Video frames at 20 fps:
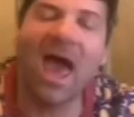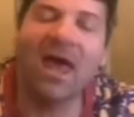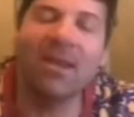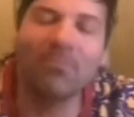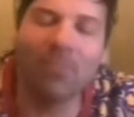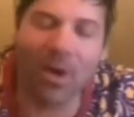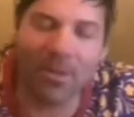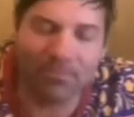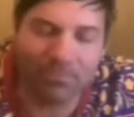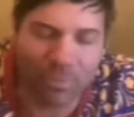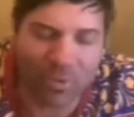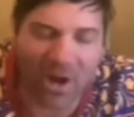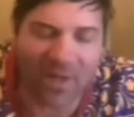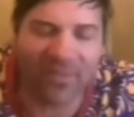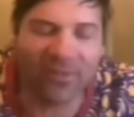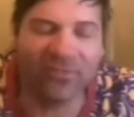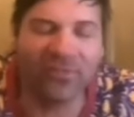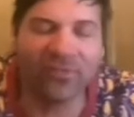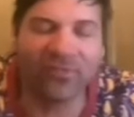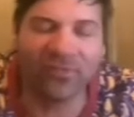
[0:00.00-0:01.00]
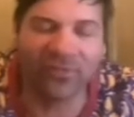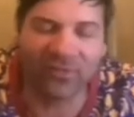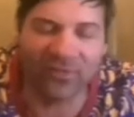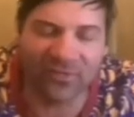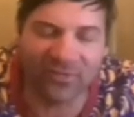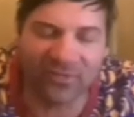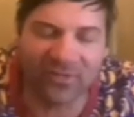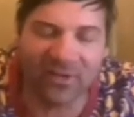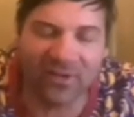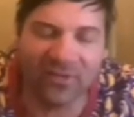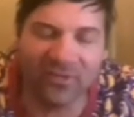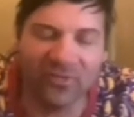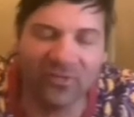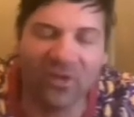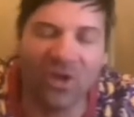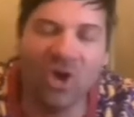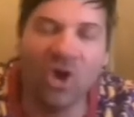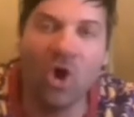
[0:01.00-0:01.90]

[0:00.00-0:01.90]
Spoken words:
And my brothers and sisters,